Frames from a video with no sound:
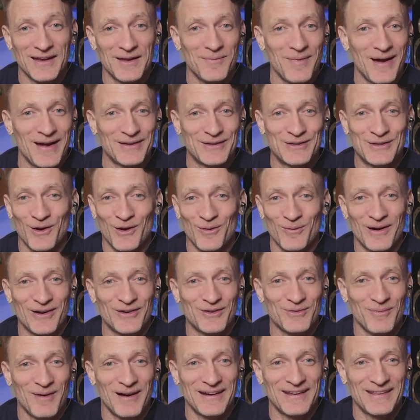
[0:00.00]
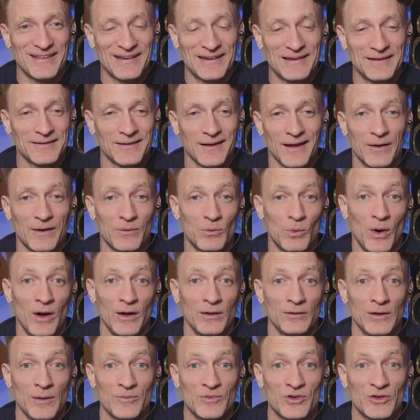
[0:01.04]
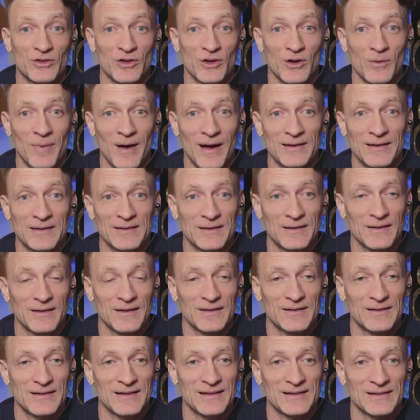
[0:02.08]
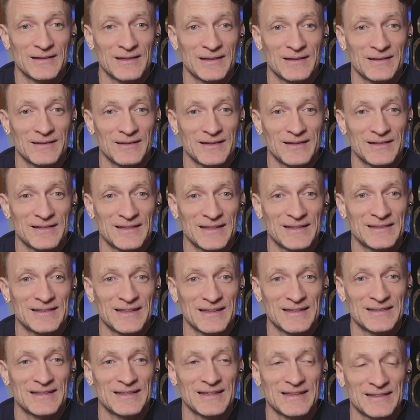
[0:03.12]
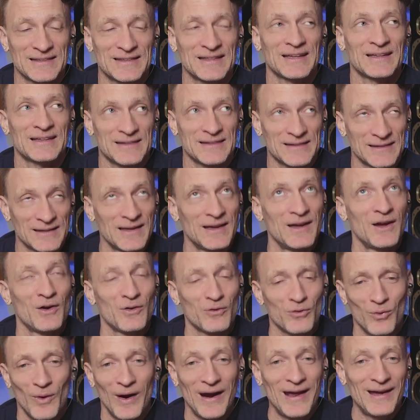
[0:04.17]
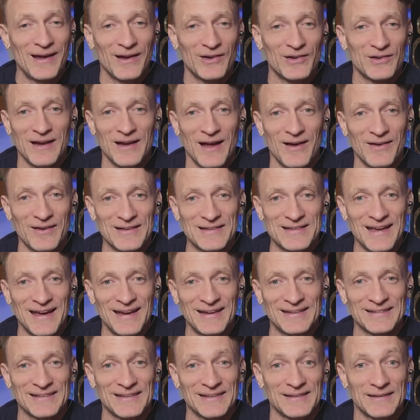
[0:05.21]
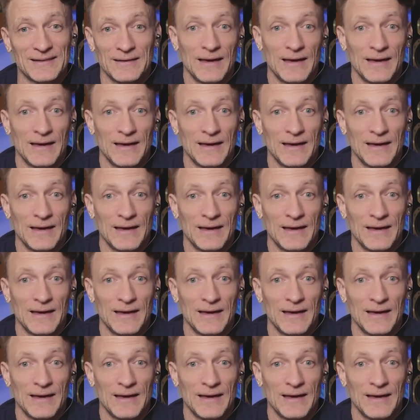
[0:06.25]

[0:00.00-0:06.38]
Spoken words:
and he made so much money that he's like, well, I'm just going to buy the 6666 ranch down in Texas.